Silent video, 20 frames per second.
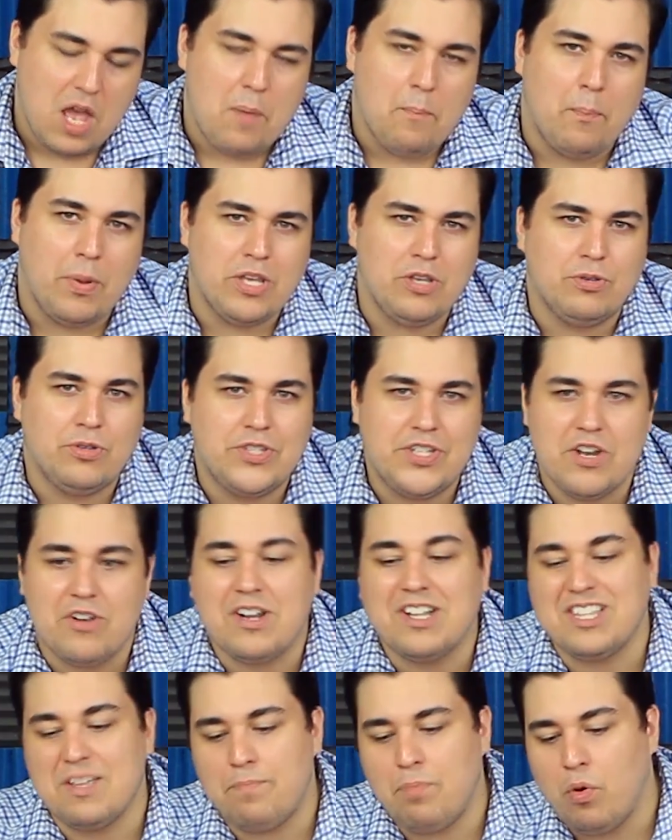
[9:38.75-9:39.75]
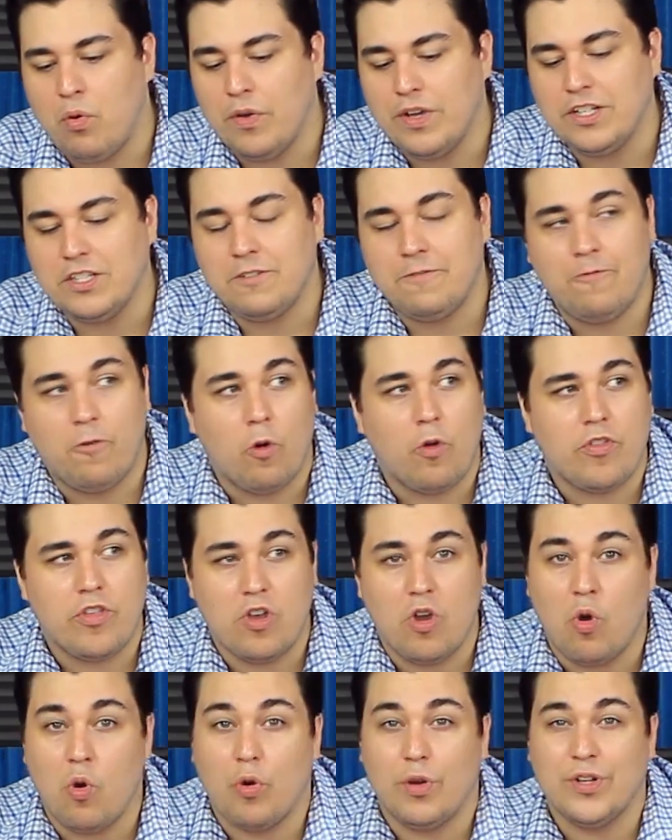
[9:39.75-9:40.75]
but you still get the points for the
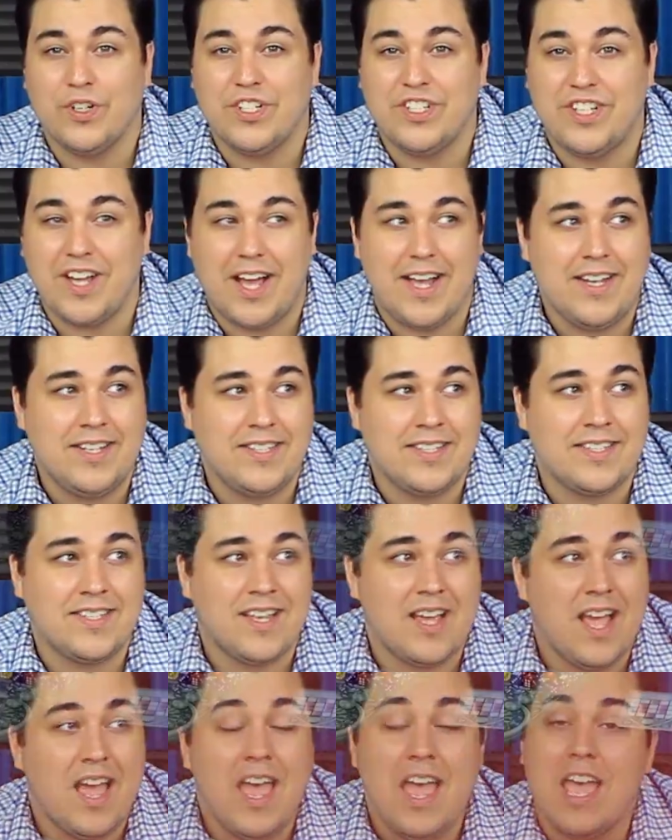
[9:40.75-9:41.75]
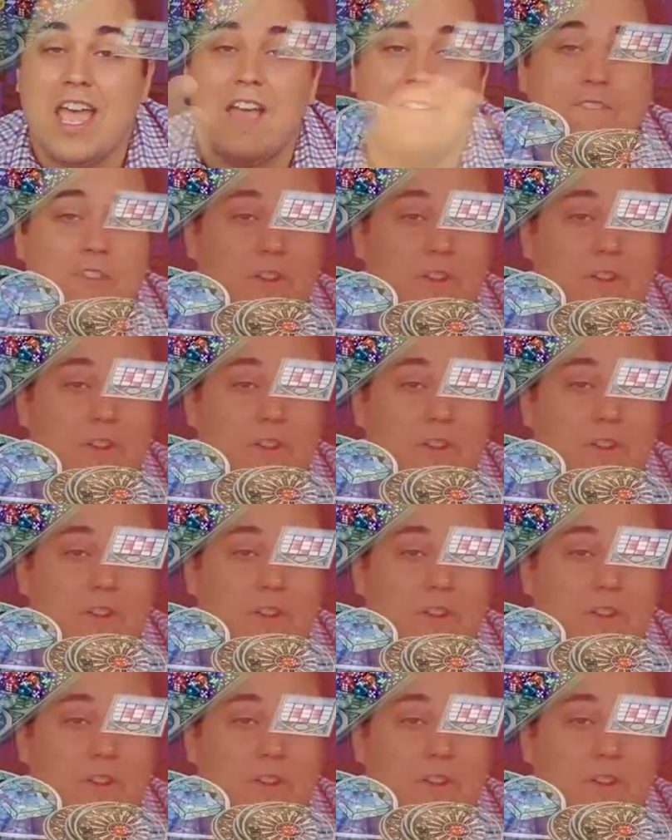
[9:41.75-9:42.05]
orange dice. If